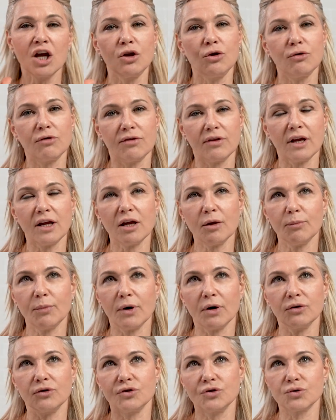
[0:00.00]
You think
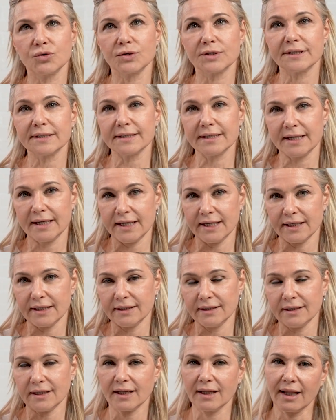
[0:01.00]
about your
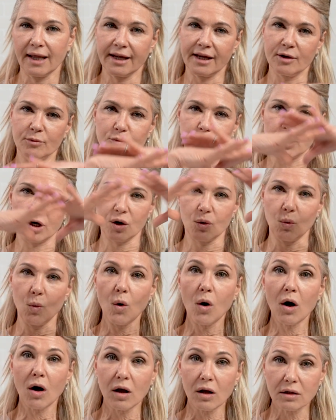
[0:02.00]
skin like a brick
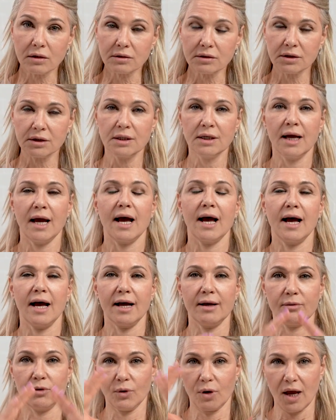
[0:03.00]
wall,
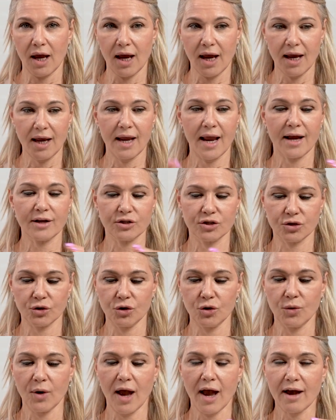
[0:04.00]
okay? And so
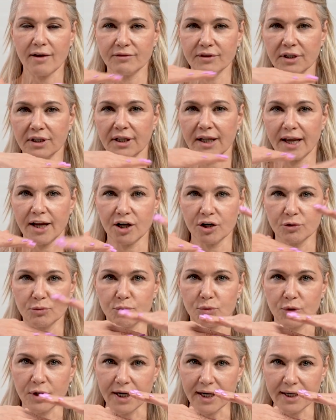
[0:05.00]
you have the
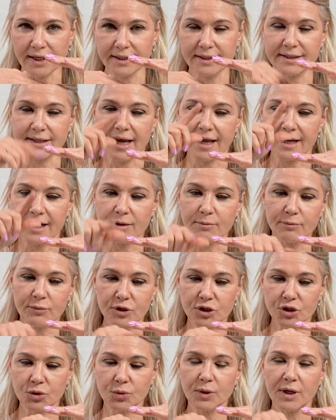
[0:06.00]
layered bricks, and in
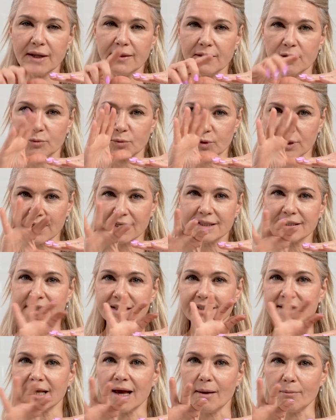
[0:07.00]
between the bricks
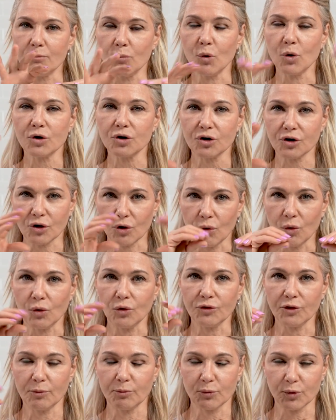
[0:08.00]
is that mortar to
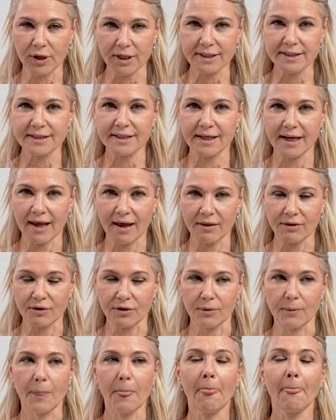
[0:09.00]
hold the bricks
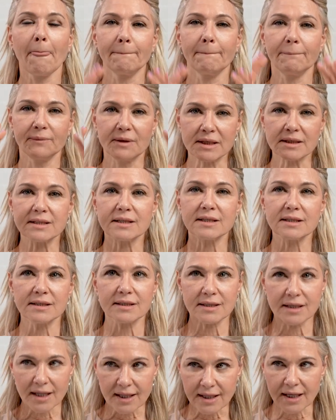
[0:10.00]
together. This
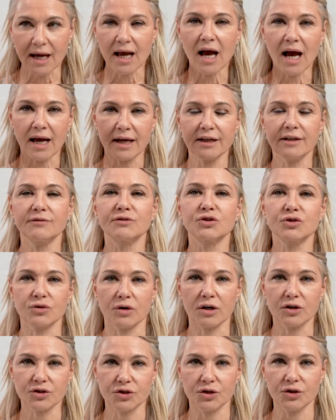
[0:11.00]
is the kind of
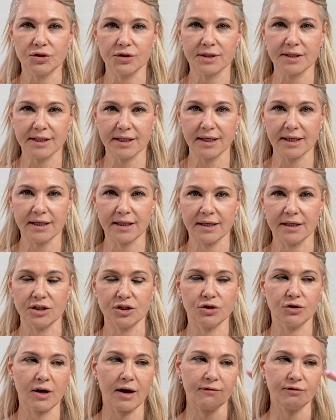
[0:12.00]
structure your skin
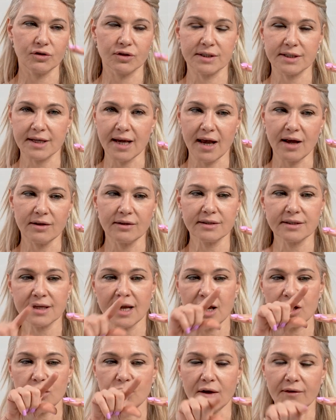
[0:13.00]
is. You have your cells,
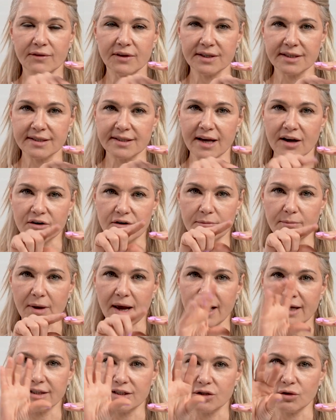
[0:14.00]
you have the
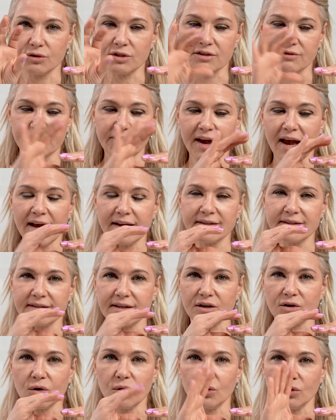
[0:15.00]
ceramides, those fats
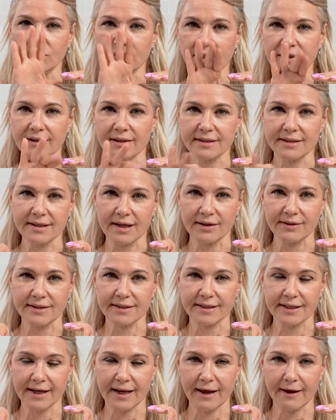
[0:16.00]
that are holding the
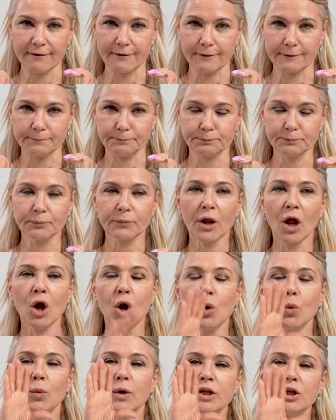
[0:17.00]
cells together.
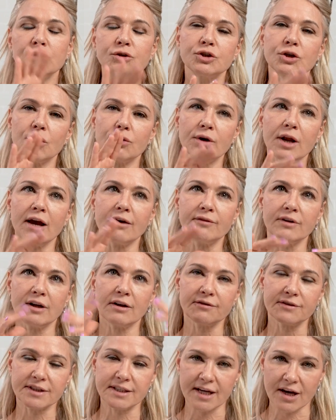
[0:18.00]
When you don't have
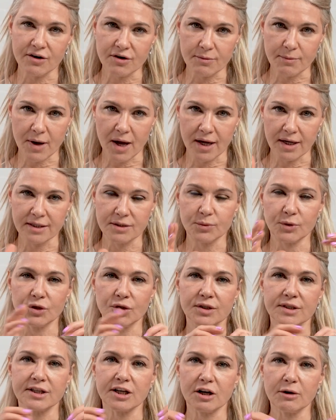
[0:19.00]
enough ceramides, when
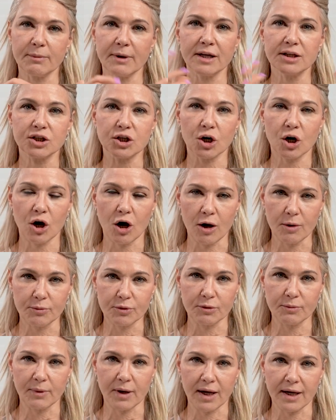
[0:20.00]
your ceramides are
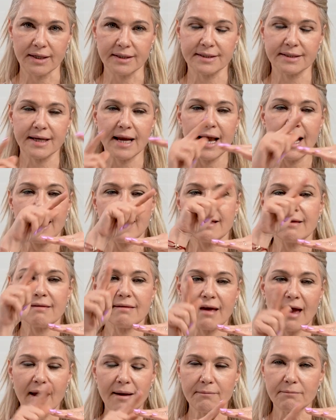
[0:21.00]
compromised,
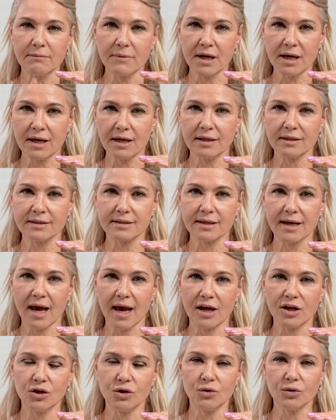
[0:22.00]
that means
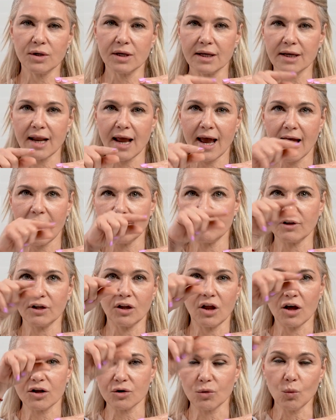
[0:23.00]
that you can have a
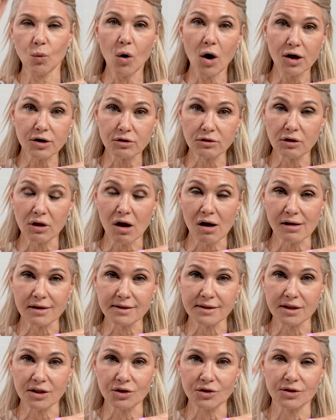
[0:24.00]
lot of water
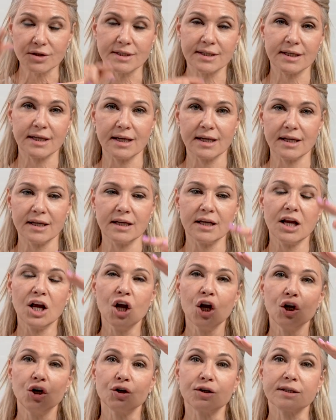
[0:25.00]
loss in your skin.
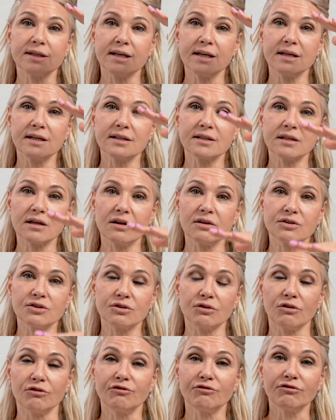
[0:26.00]
Your skin is
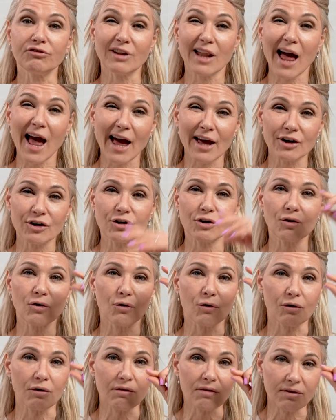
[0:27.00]
also flatter
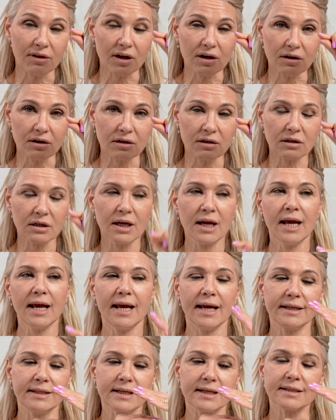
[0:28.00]
or thinner.
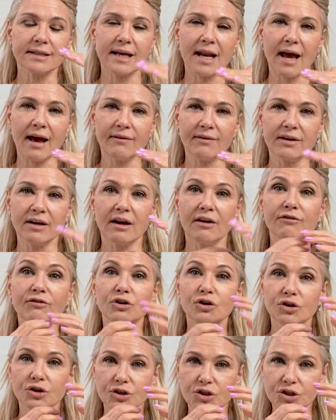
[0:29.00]
It doesn't have enough
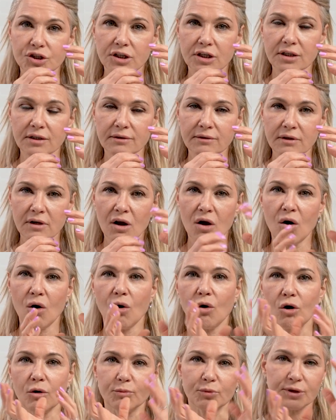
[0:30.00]
cushion
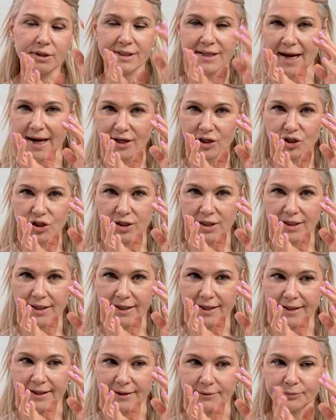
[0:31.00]
or protection
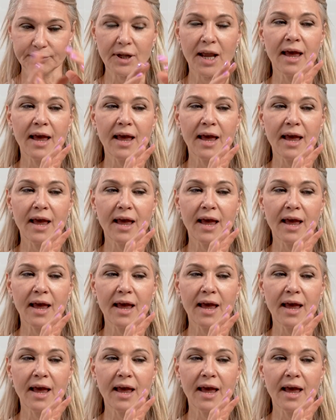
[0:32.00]
in it.